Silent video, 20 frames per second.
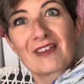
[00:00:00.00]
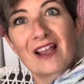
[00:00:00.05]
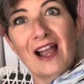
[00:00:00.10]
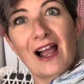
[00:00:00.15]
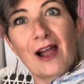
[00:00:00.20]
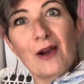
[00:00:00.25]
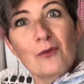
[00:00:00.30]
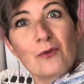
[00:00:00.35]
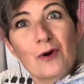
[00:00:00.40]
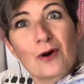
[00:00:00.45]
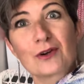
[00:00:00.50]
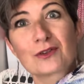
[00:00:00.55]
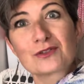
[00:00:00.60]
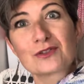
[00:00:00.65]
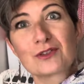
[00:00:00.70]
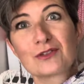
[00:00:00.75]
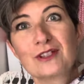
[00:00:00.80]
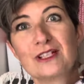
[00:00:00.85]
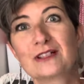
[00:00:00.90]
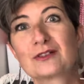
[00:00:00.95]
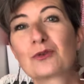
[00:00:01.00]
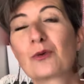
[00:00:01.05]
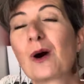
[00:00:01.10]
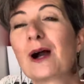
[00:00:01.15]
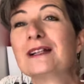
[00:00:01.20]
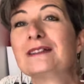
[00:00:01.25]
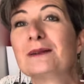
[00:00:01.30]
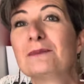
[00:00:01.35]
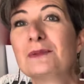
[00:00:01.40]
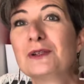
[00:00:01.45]
I worked on it
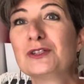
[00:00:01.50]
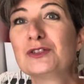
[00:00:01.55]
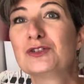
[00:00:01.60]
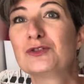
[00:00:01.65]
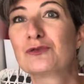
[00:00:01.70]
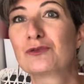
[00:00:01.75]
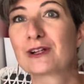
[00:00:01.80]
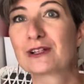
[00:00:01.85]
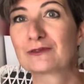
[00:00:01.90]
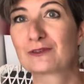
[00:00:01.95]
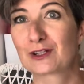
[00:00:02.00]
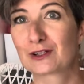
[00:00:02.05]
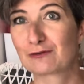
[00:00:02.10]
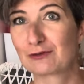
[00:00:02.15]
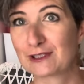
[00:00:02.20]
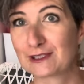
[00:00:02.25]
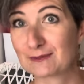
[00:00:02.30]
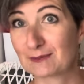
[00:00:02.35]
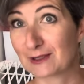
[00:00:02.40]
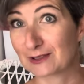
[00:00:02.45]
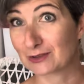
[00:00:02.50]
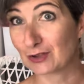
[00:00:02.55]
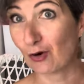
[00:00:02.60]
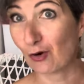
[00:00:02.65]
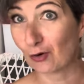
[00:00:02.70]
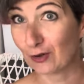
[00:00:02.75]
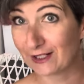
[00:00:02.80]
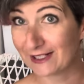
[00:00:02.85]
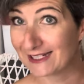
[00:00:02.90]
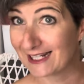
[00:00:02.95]
quite a bit during the Christmas
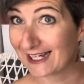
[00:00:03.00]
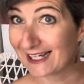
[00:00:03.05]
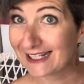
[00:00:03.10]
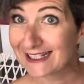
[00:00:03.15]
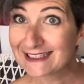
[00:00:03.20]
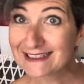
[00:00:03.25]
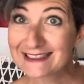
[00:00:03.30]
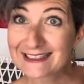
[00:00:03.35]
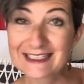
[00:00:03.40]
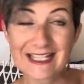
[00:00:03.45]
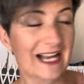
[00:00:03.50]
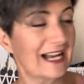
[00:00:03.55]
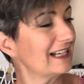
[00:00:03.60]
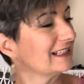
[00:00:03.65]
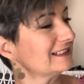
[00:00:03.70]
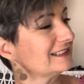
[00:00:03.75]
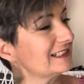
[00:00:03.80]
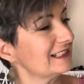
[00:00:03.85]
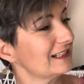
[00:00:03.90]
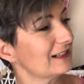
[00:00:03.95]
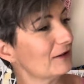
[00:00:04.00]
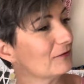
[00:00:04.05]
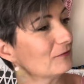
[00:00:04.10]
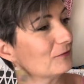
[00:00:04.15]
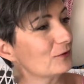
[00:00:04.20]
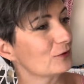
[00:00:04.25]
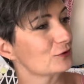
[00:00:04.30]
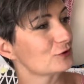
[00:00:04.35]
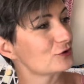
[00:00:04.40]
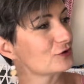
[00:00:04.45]
holidays until
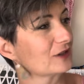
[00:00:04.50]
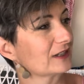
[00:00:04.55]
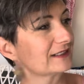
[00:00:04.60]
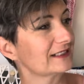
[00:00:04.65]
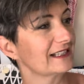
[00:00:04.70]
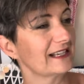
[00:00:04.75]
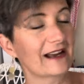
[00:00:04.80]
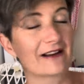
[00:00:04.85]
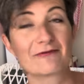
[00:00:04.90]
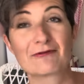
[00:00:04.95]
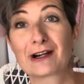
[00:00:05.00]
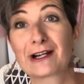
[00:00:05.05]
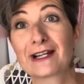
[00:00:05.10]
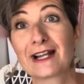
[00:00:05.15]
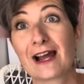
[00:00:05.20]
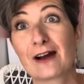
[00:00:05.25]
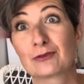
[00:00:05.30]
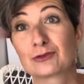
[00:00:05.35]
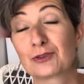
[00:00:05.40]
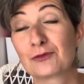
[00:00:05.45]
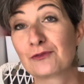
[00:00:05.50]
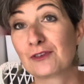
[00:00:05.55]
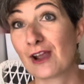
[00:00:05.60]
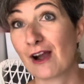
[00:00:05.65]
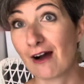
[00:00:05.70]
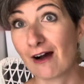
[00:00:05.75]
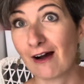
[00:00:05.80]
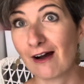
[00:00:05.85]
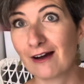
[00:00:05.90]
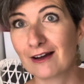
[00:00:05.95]
unfortunately I ran out of
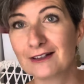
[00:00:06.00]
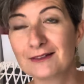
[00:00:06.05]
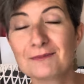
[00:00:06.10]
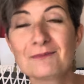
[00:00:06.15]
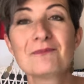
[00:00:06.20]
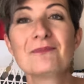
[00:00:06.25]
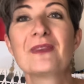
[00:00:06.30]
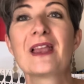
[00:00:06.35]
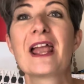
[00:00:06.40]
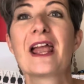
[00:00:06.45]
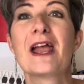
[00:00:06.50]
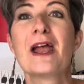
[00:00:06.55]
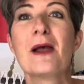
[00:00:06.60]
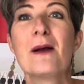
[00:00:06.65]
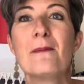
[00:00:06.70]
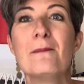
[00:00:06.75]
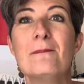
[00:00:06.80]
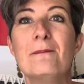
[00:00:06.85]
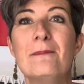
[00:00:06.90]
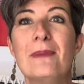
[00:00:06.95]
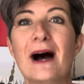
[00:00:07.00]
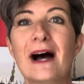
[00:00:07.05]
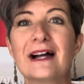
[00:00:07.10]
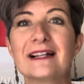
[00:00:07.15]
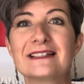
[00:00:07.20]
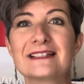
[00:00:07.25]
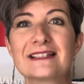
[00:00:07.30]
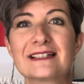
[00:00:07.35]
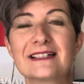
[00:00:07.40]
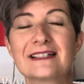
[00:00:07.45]
yarn.
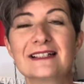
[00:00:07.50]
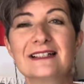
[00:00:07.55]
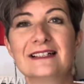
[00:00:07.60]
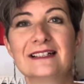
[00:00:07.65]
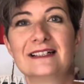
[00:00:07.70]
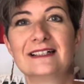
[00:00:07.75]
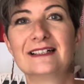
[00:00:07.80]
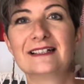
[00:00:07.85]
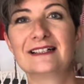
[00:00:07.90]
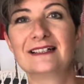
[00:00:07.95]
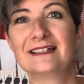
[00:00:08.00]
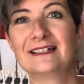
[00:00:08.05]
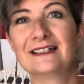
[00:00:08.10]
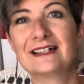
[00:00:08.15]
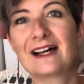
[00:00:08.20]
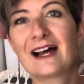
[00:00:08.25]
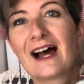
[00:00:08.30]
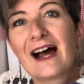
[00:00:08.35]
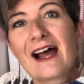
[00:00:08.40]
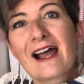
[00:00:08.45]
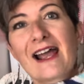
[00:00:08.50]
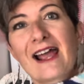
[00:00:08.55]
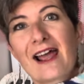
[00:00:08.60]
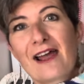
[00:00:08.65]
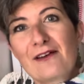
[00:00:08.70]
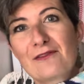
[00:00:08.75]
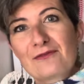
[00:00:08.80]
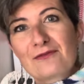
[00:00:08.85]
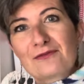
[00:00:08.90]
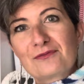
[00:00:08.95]
But uh, I
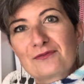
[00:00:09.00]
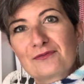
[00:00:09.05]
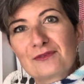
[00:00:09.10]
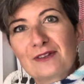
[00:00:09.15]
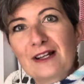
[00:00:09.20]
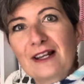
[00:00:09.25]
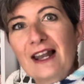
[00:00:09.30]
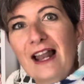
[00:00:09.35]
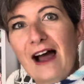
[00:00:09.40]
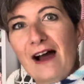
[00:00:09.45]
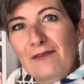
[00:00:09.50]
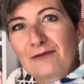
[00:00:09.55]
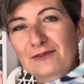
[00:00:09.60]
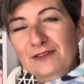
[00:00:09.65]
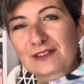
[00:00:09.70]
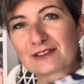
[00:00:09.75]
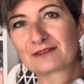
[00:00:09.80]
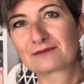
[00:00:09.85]
have loved